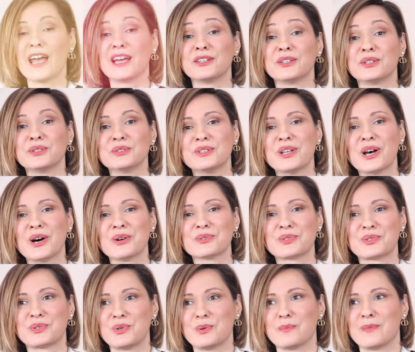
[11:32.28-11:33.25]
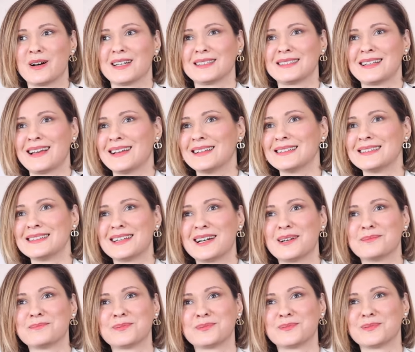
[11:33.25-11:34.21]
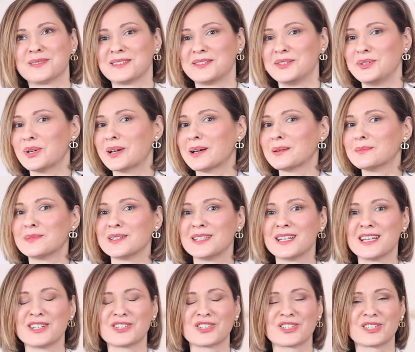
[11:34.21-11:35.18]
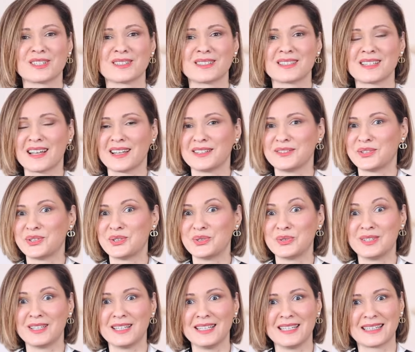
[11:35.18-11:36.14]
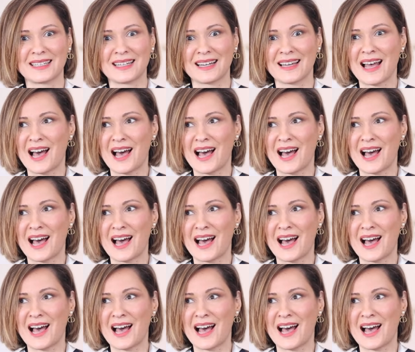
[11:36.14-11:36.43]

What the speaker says: And who knows, you might end up with new combinations and unique